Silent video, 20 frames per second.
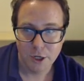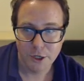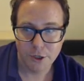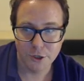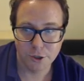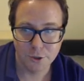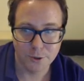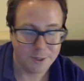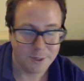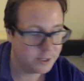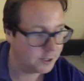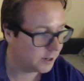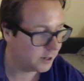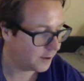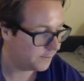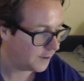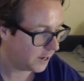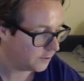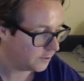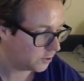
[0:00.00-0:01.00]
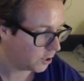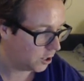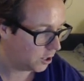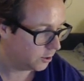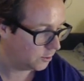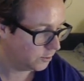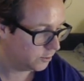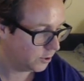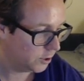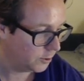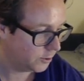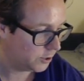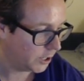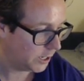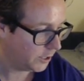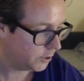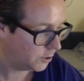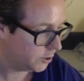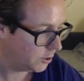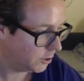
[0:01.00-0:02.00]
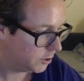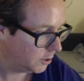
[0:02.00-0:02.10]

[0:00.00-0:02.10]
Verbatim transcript: You're going to divest. Oh, no change.